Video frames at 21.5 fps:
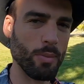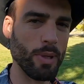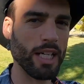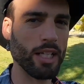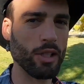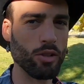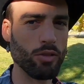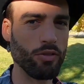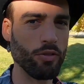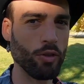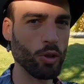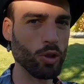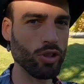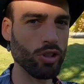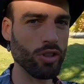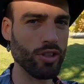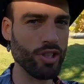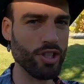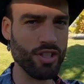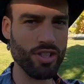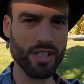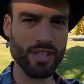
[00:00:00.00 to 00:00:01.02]
micro
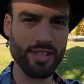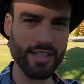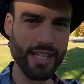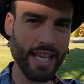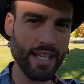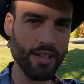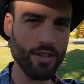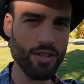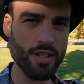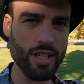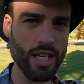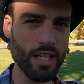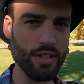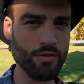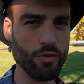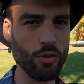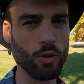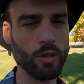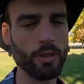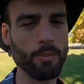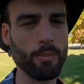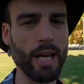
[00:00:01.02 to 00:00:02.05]
folder and just the standard size
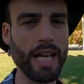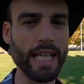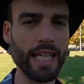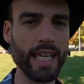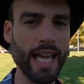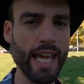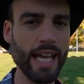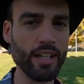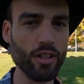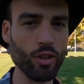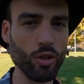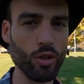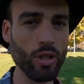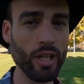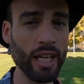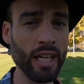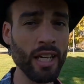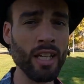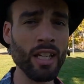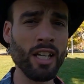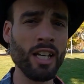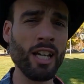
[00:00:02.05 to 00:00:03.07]
folding bike category.
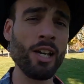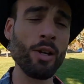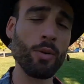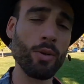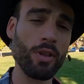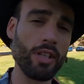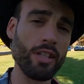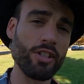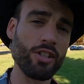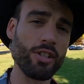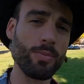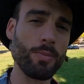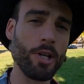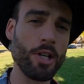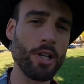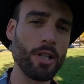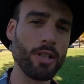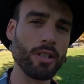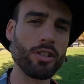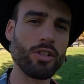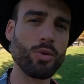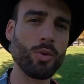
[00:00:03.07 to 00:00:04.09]
With these
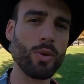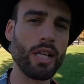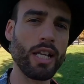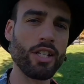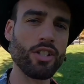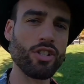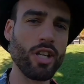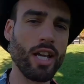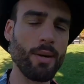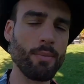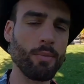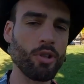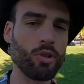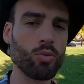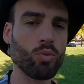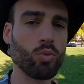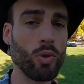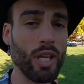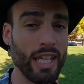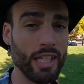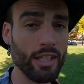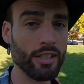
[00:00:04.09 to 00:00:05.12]
small 20-inch diameter
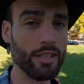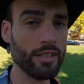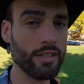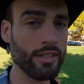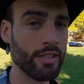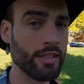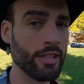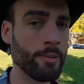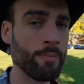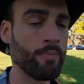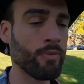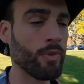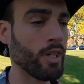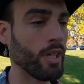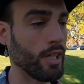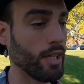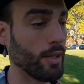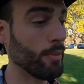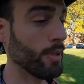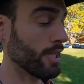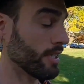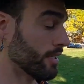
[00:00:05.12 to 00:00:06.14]
wheels,
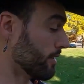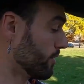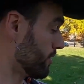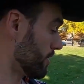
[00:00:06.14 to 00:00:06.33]
it's